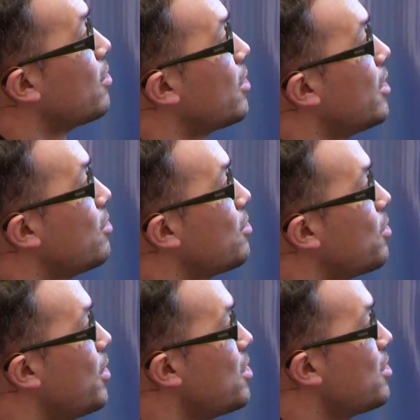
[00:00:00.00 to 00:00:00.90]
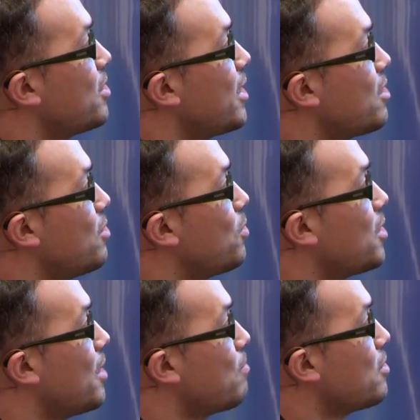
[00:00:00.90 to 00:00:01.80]
Okay, so the question is actually what
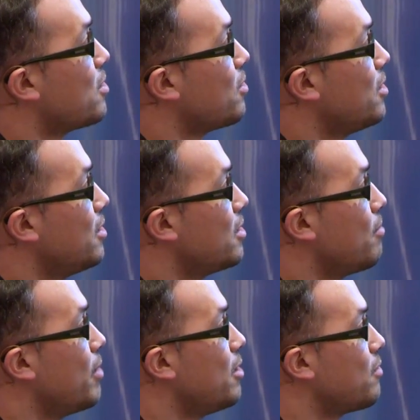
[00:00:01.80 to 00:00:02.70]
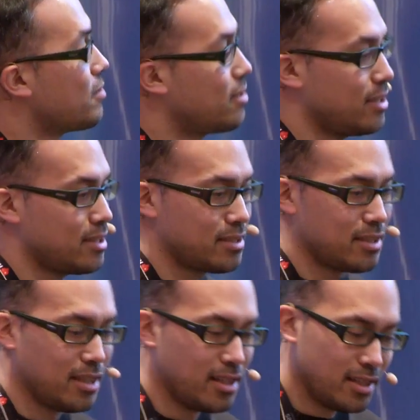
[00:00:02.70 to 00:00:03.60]
happens down here. There are many different things
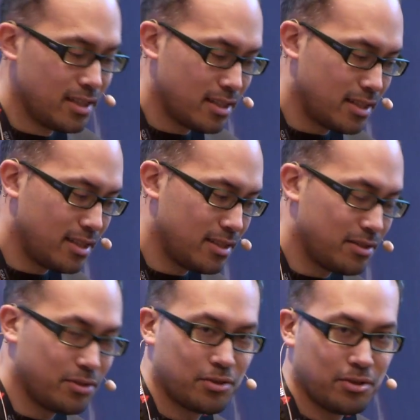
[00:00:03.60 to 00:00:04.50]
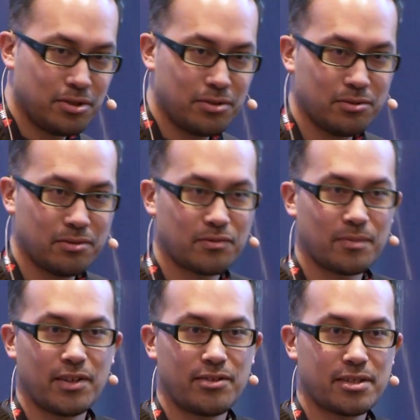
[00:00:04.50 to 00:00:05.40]
you could do,
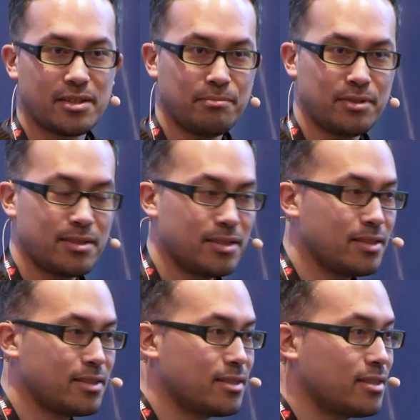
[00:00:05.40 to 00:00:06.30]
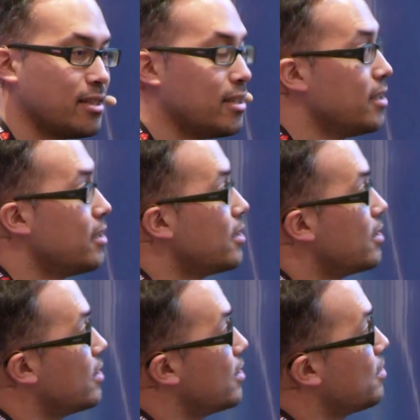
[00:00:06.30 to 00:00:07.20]
from very simple things
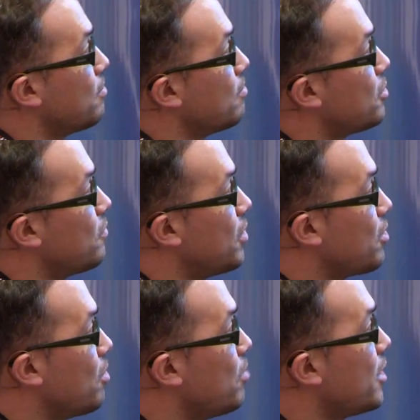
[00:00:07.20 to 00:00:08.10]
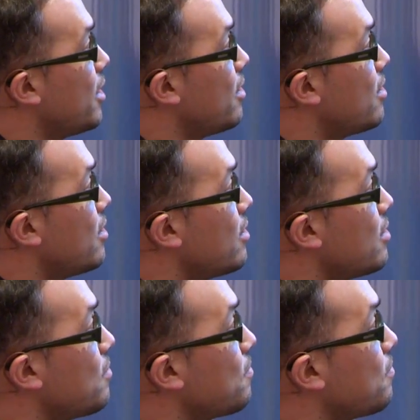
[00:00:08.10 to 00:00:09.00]
to very complicated things.